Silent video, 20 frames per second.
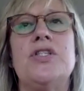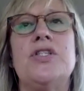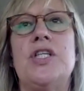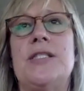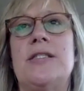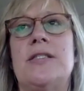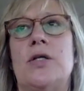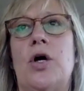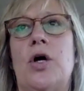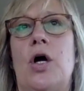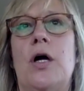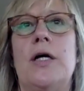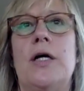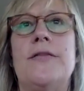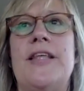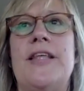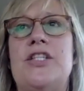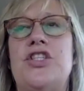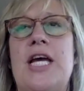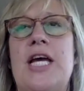just a
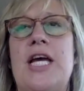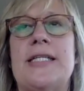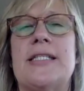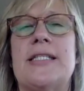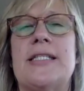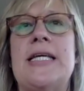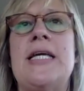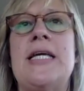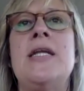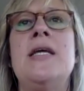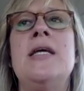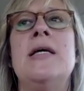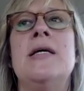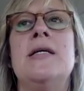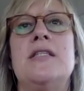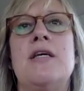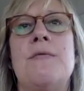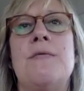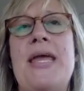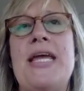card that checks in
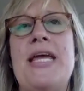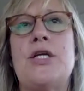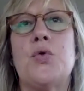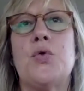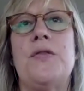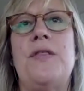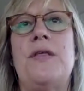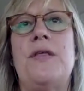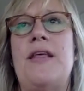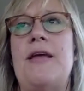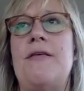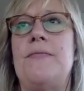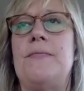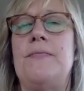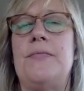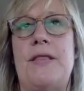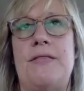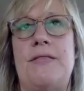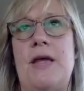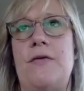to make sure that
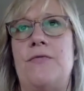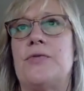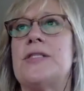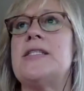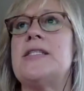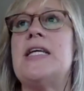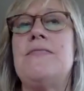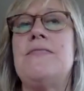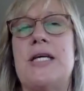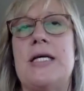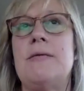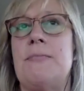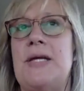they've received it,